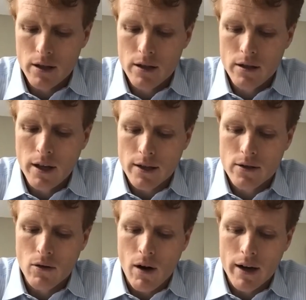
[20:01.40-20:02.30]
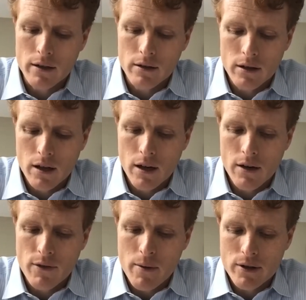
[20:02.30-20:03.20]
Yeah, so
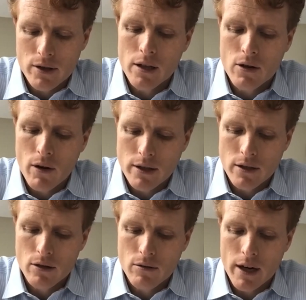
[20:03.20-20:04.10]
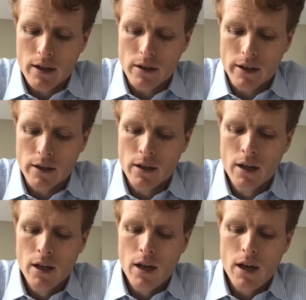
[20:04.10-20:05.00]
if I'm understanding the question correctly,
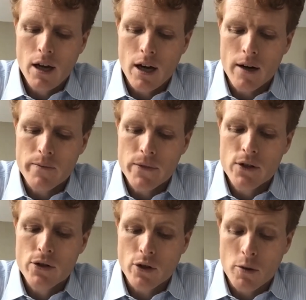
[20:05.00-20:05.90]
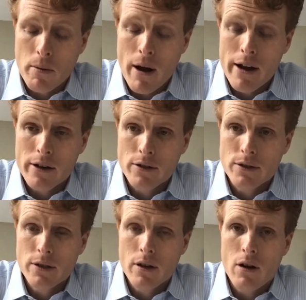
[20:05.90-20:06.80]
sole
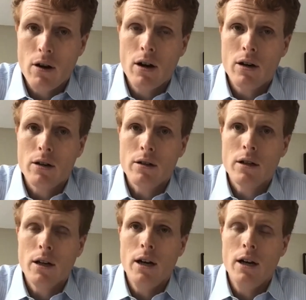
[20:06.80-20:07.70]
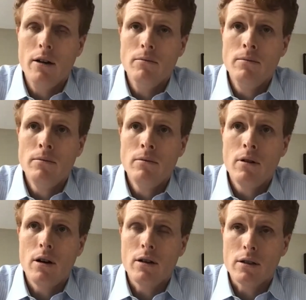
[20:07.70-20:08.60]
proprietors are
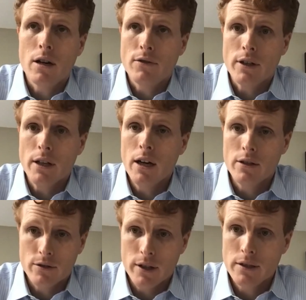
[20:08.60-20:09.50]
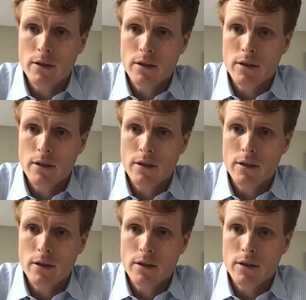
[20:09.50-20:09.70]
covered under the